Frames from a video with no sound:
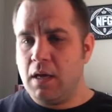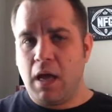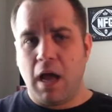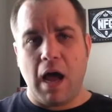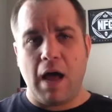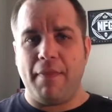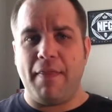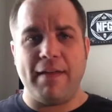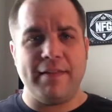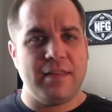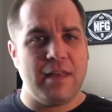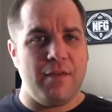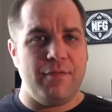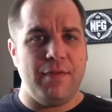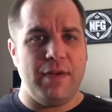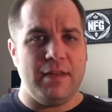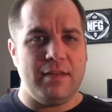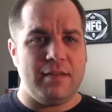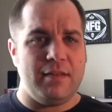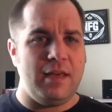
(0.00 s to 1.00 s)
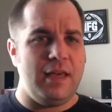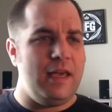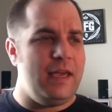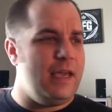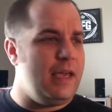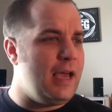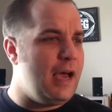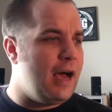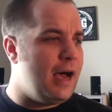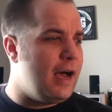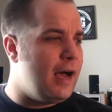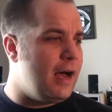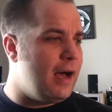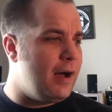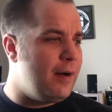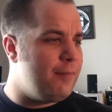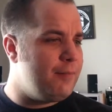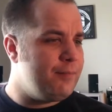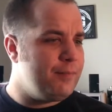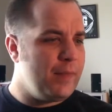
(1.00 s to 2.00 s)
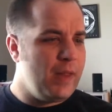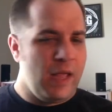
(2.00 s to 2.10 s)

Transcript: Uh, that's it, VC. Um,